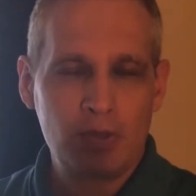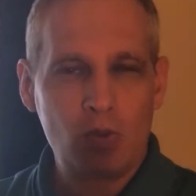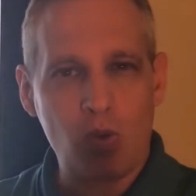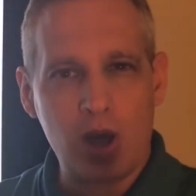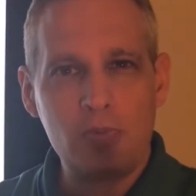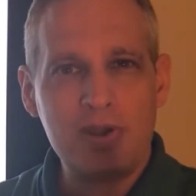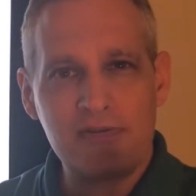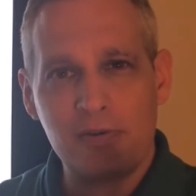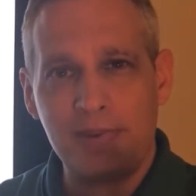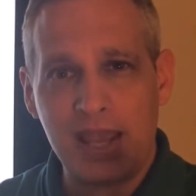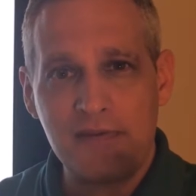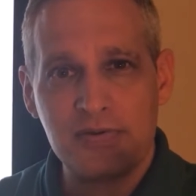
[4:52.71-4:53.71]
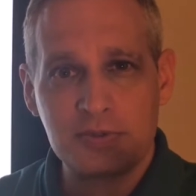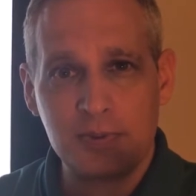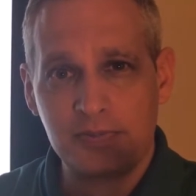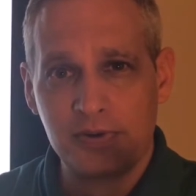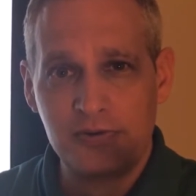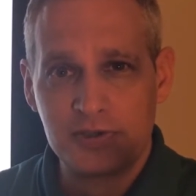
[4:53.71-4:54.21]
One, we have a behavior that's been
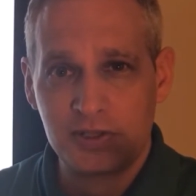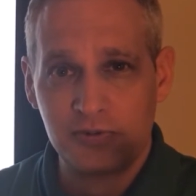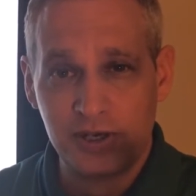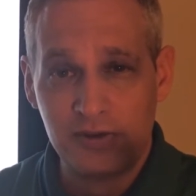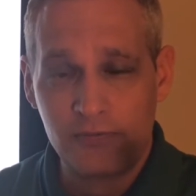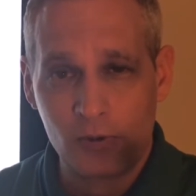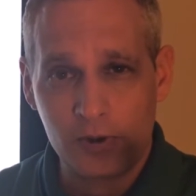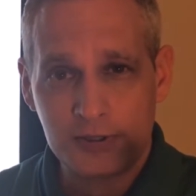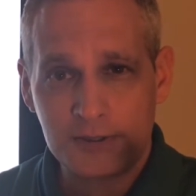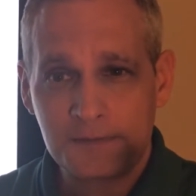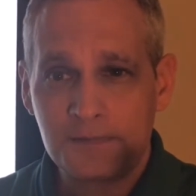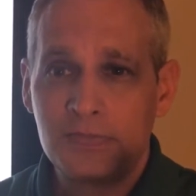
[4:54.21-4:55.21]
previously reinforced.